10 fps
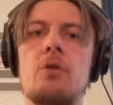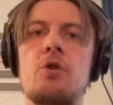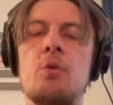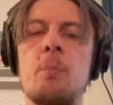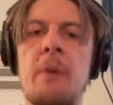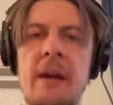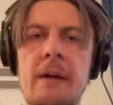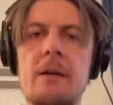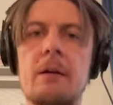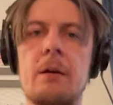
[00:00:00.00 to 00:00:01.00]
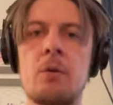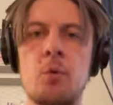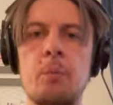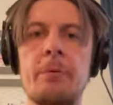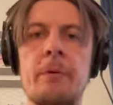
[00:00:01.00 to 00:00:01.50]
To make
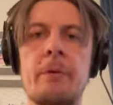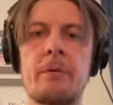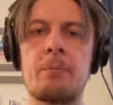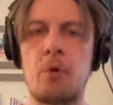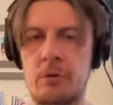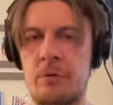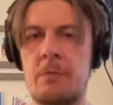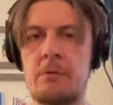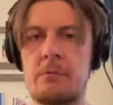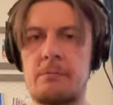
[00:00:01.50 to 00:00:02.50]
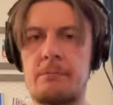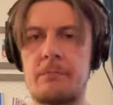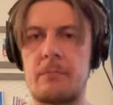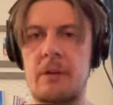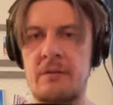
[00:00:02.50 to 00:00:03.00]
looper portable
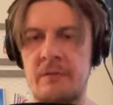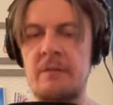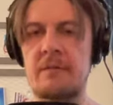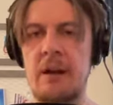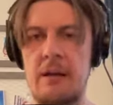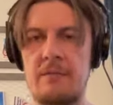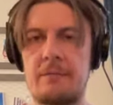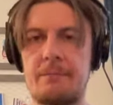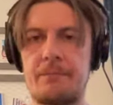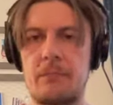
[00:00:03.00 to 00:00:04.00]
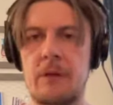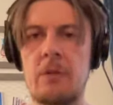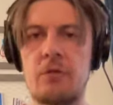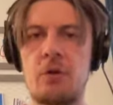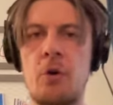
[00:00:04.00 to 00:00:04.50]
in this case. Yeah,
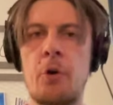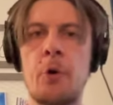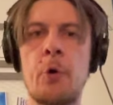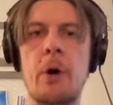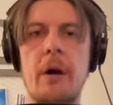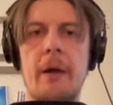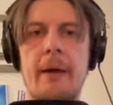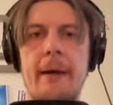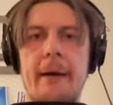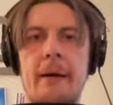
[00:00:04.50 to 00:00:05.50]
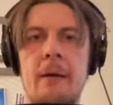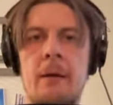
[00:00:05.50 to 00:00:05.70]
so uh,